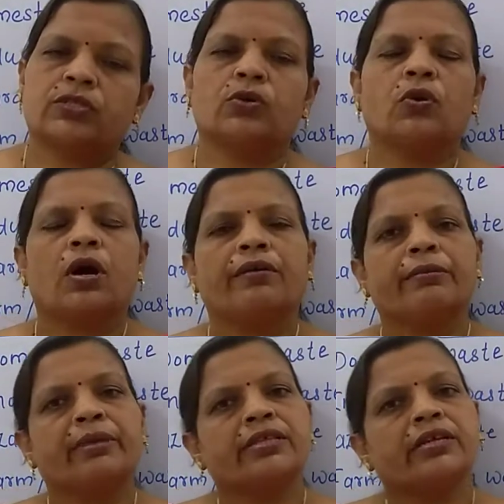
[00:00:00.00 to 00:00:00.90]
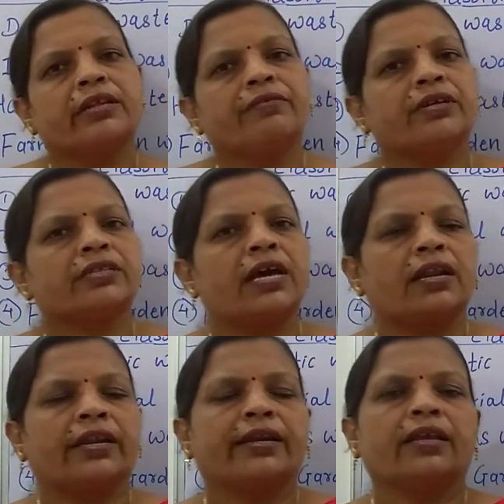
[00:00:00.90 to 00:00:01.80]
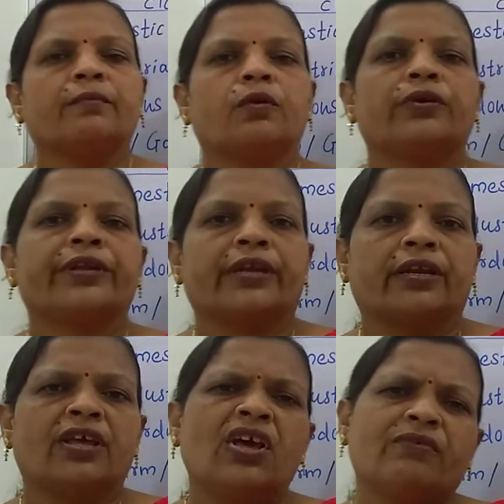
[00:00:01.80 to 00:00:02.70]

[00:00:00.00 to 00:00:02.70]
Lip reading: So our major river, they are getting polluted.